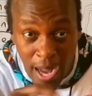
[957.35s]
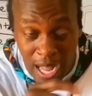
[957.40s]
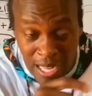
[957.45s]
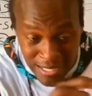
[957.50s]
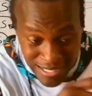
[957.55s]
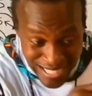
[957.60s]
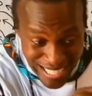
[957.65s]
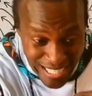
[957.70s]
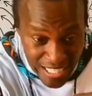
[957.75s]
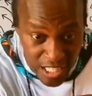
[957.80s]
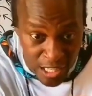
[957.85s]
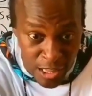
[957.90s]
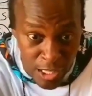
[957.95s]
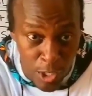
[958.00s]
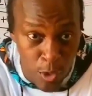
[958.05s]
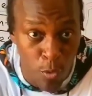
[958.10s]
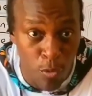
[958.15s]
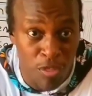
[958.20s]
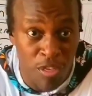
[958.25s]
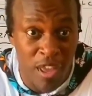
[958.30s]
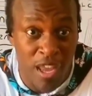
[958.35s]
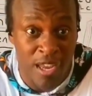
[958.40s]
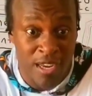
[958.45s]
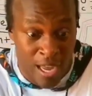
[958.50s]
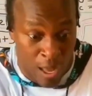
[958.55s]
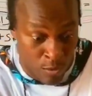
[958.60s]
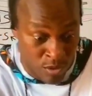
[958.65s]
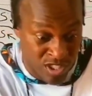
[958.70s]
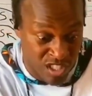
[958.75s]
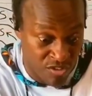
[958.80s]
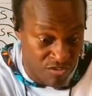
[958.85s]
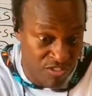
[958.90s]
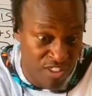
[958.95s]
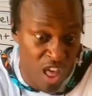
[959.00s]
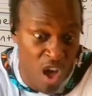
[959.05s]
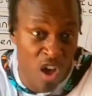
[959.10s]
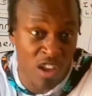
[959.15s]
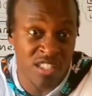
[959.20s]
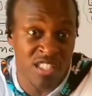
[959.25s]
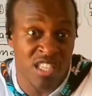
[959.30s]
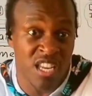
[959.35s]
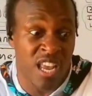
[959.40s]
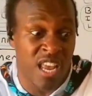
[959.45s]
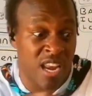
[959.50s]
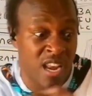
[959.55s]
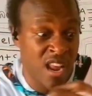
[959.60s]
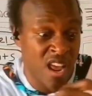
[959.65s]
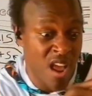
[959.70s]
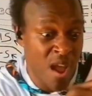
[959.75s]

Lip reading: I seen the little thing. That was the flossing,